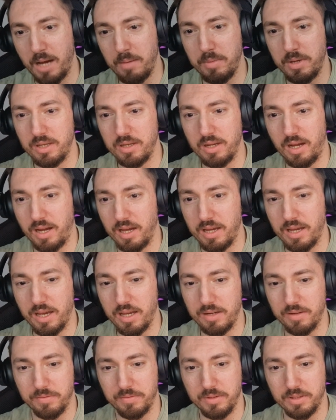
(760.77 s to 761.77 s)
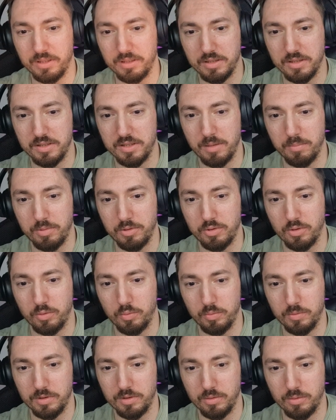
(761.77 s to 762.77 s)
I mean, I had a feeling this
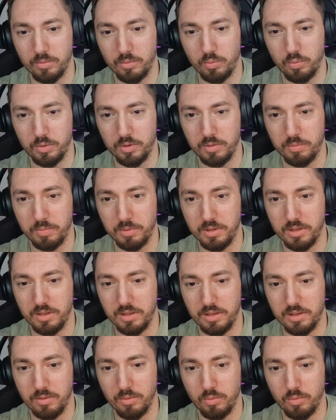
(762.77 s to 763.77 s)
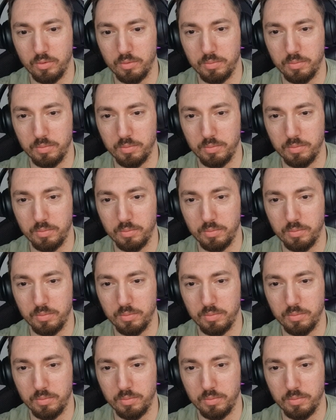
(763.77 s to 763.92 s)
episode would be